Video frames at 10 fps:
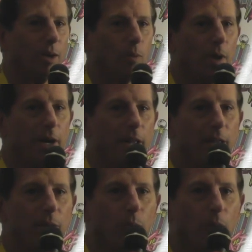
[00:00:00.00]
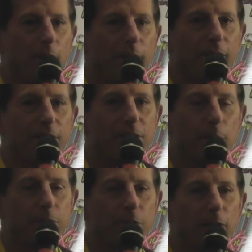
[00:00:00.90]
One of, the, one of the things
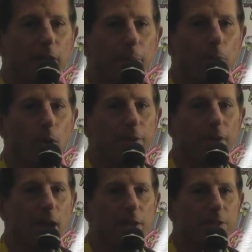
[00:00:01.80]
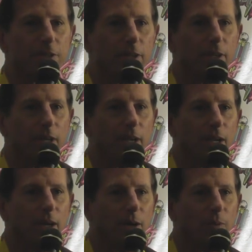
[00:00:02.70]
that was really important to us,
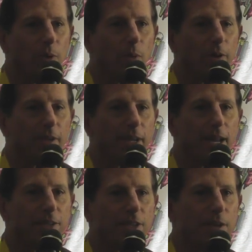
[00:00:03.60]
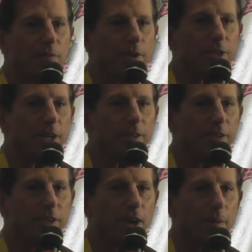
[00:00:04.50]
we wanted to get Steve Ritchie
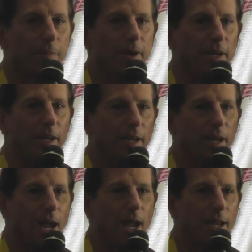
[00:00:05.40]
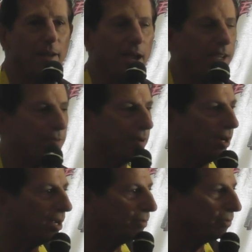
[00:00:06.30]
into the company. I, he's been
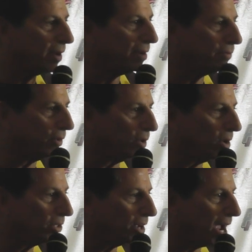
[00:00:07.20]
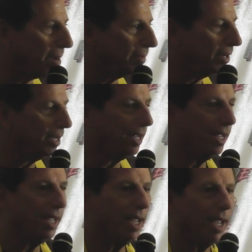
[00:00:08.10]
a friend for a long time,
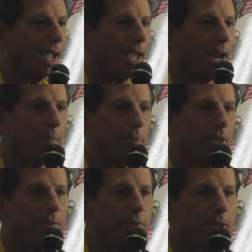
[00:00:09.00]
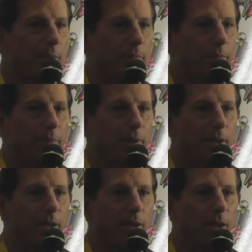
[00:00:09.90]
and I believe in him
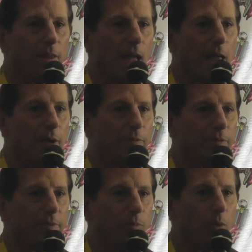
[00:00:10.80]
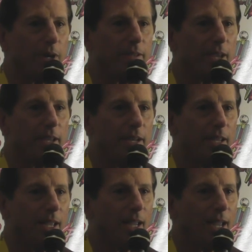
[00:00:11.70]
and a lot of what he did.
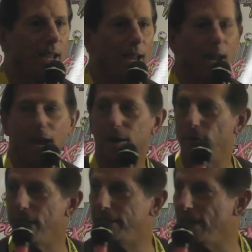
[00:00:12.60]
And right